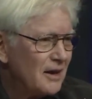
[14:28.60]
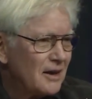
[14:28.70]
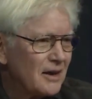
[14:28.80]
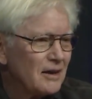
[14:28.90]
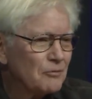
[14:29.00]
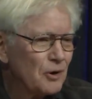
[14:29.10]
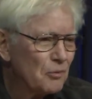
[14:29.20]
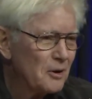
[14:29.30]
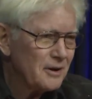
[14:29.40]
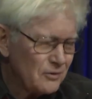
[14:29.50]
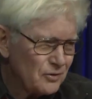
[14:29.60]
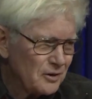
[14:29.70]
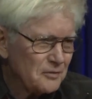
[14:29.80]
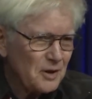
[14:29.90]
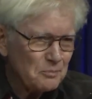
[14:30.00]
And we're working sort
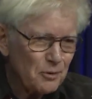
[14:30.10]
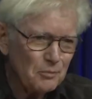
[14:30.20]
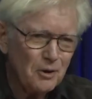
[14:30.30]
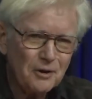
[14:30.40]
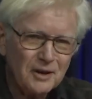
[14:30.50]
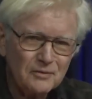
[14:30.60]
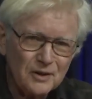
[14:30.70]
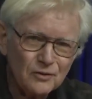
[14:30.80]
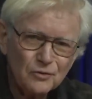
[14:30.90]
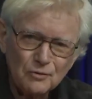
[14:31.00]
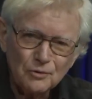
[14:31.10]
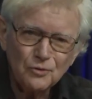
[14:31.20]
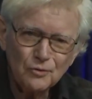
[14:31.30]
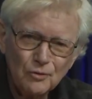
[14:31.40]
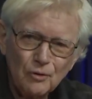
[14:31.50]
of on promoting this through
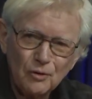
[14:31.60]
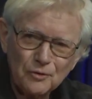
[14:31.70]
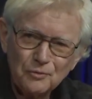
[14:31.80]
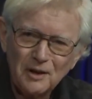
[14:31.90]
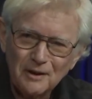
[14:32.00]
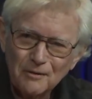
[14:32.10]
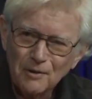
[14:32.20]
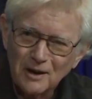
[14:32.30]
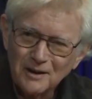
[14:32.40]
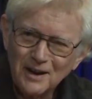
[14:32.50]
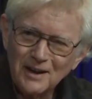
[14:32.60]
schools, where